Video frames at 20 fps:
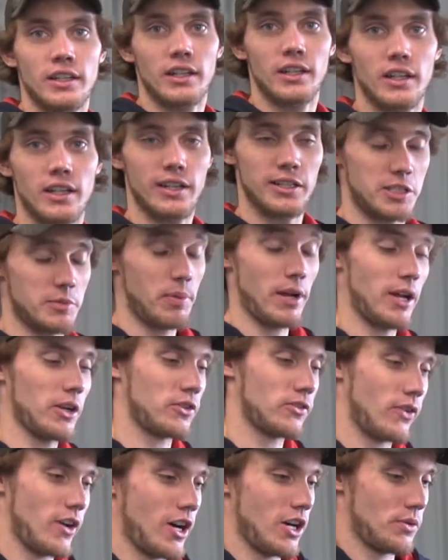It's about
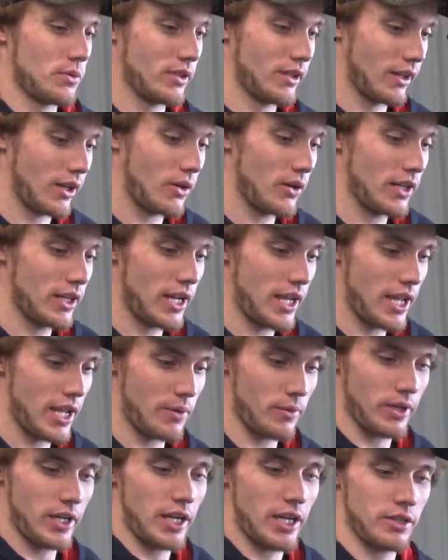as far as we're gonna go
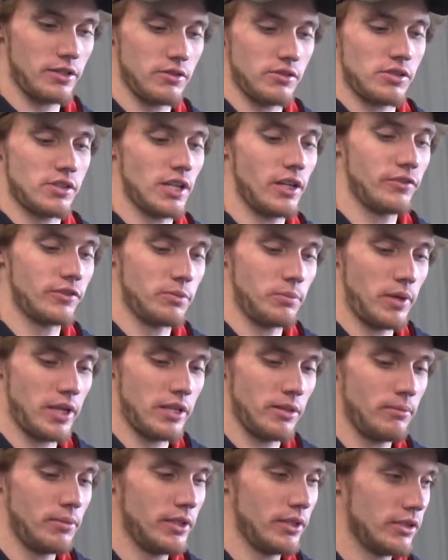today. We got to do stuff to pay
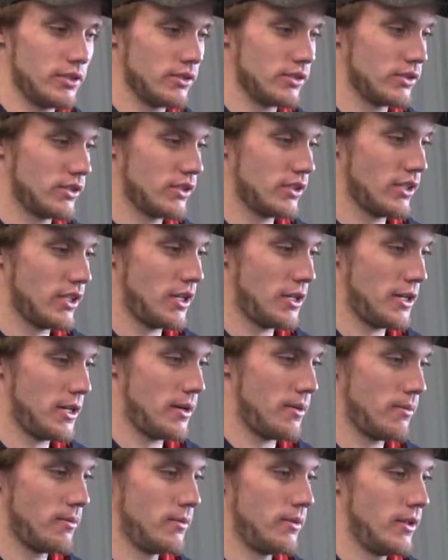the bills.
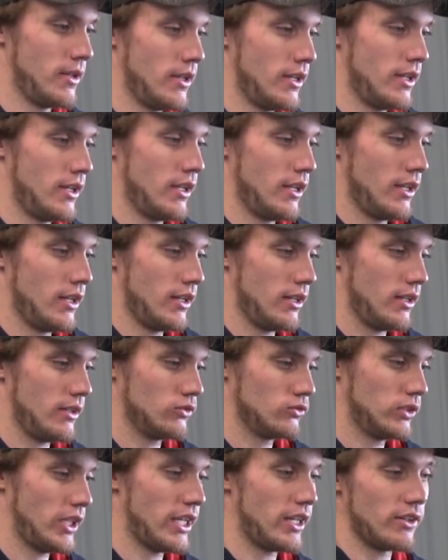
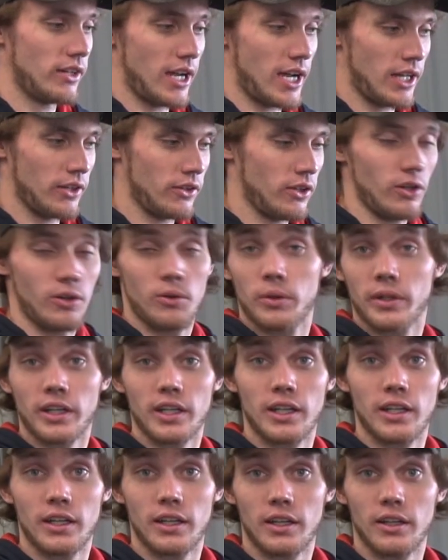Later on, though, we're
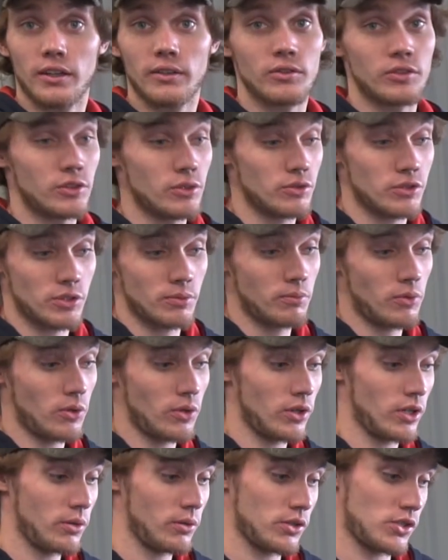gonna do some
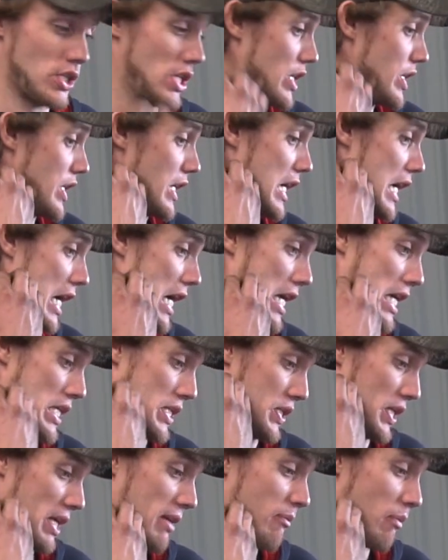more. We'll show you
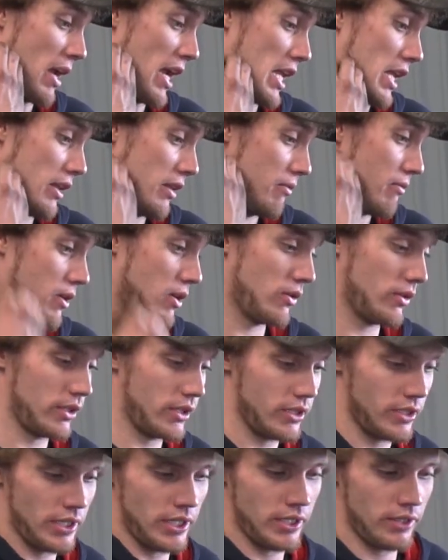guys like painting the
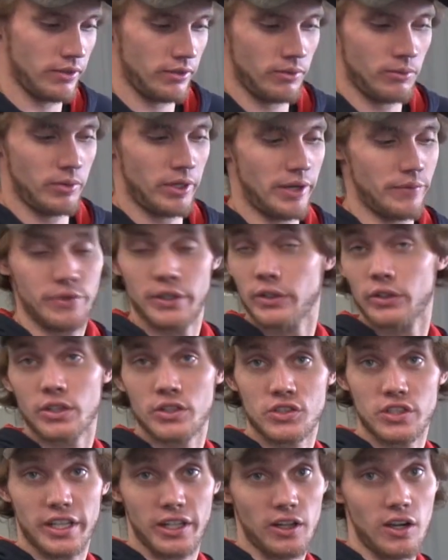motor and what everything
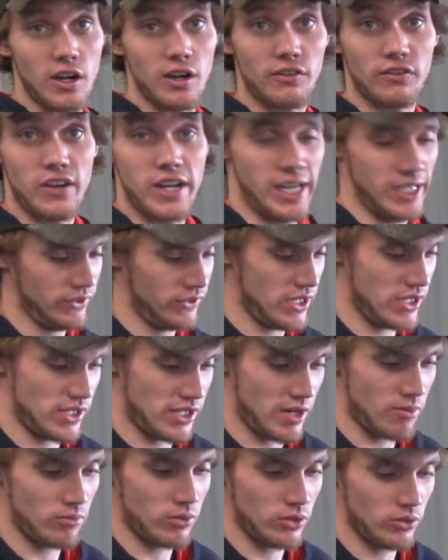looks like all finally
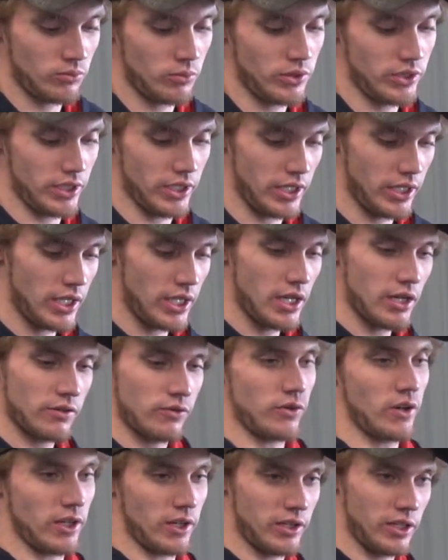assembled with the
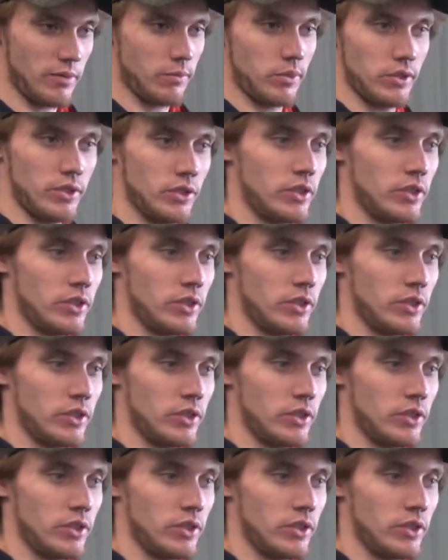front clip and the